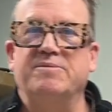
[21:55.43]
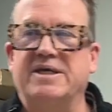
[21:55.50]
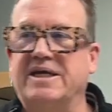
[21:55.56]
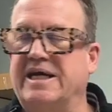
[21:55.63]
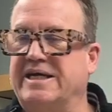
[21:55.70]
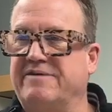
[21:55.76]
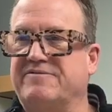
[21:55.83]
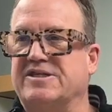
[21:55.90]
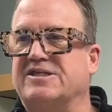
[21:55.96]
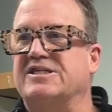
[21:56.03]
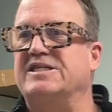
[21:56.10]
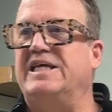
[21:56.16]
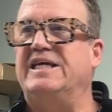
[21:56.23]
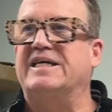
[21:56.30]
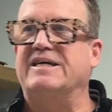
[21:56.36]
and then I'd have to
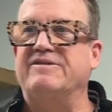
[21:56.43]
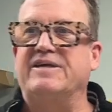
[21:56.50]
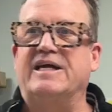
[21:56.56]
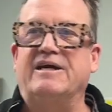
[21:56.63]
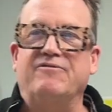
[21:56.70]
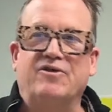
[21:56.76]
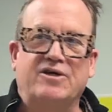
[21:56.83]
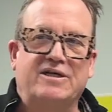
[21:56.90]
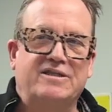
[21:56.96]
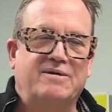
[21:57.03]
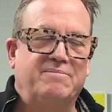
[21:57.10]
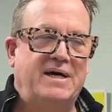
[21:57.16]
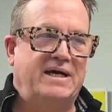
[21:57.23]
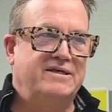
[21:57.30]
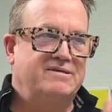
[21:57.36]
sneak in there and look at the
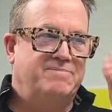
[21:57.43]
models.